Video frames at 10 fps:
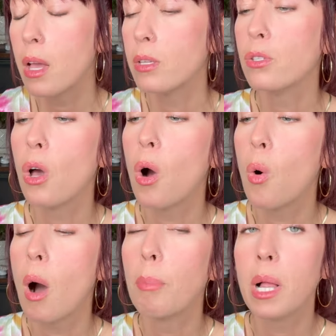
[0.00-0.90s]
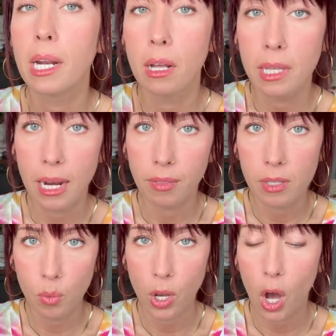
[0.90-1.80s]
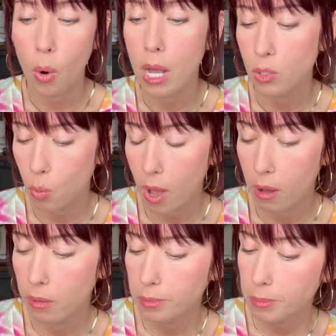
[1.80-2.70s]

So I'm planning on letting this one go as well.